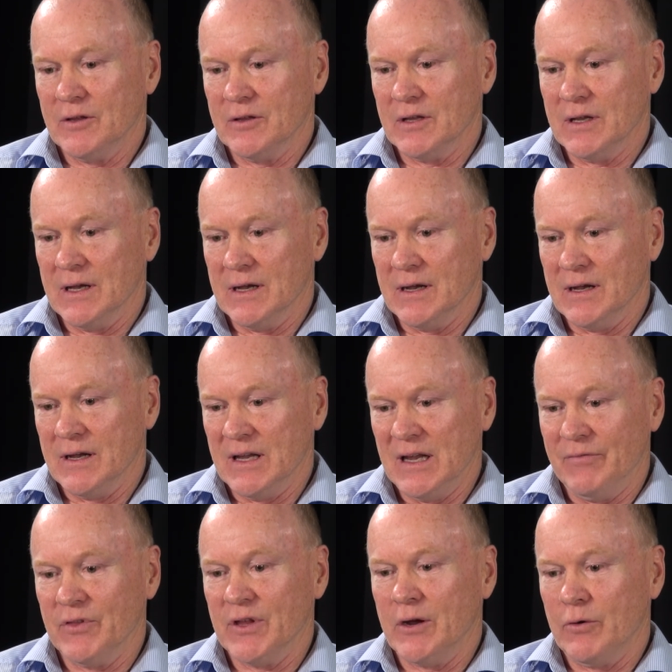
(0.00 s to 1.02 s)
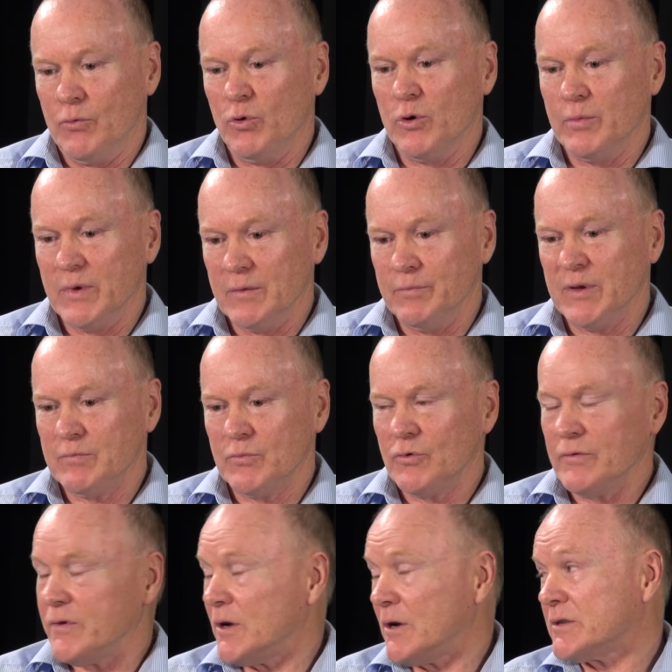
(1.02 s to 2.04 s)
even though we'll be a bit
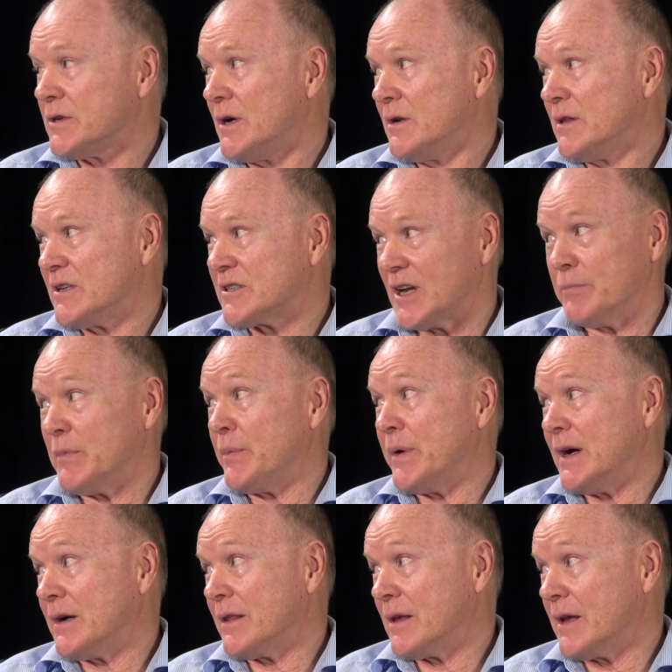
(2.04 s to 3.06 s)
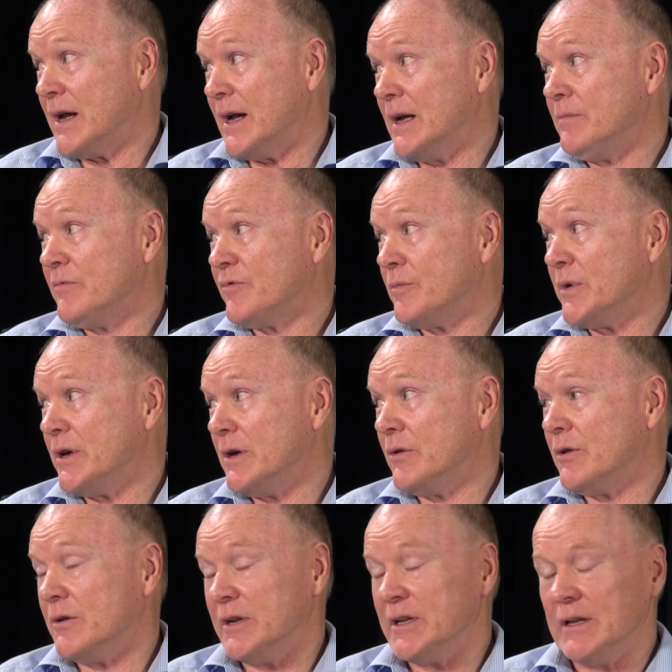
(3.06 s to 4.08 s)
more volatile, and that's going to be part of the game from here
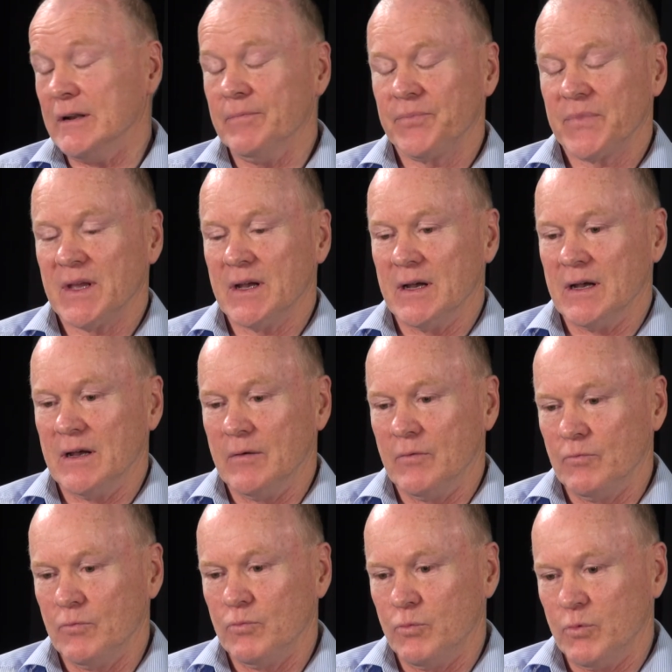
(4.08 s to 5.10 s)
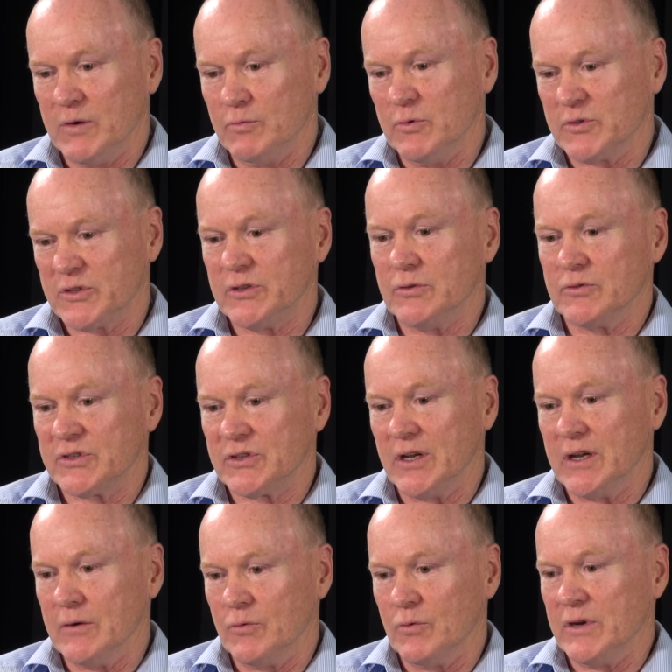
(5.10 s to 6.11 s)
on in, we'll still
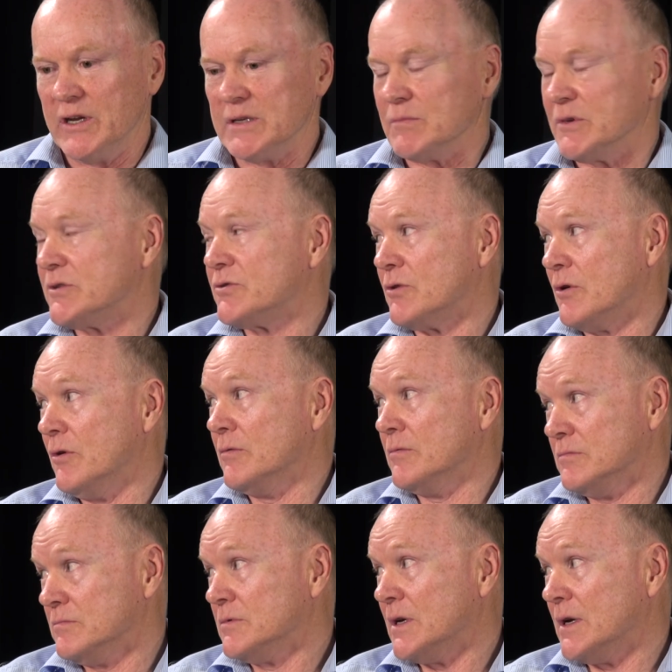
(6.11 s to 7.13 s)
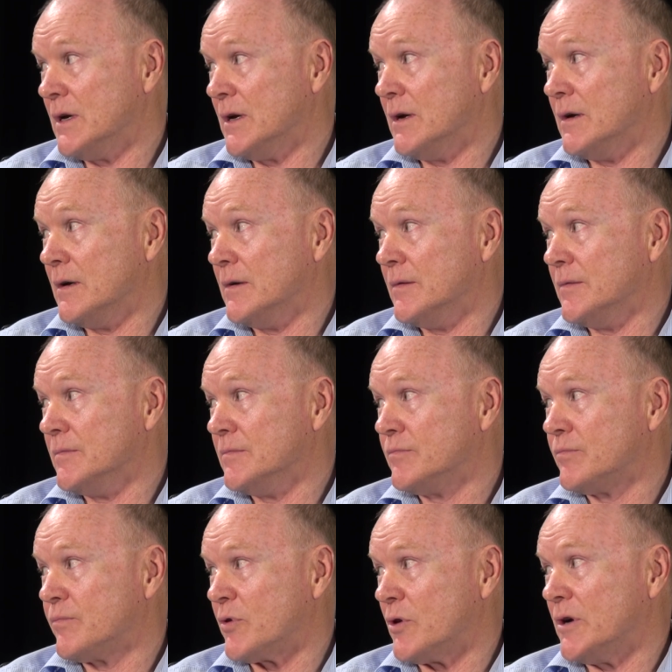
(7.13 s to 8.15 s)
see a reasonably strong
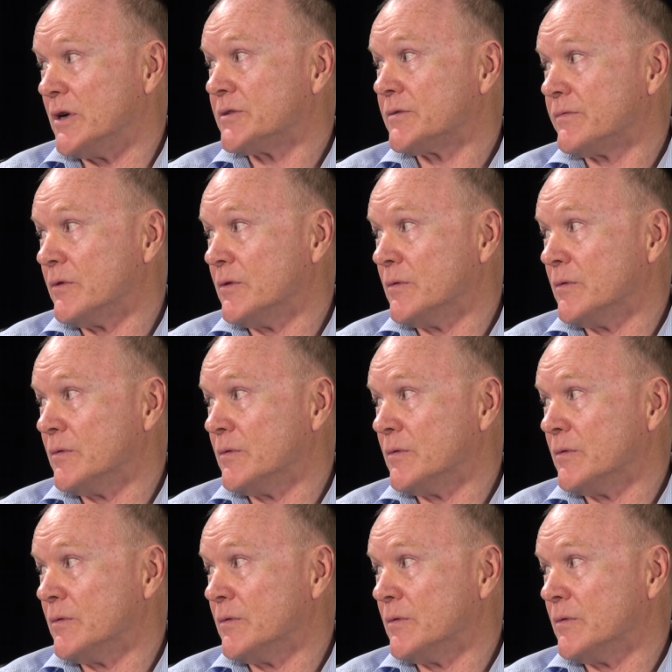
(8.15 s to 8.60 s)
price for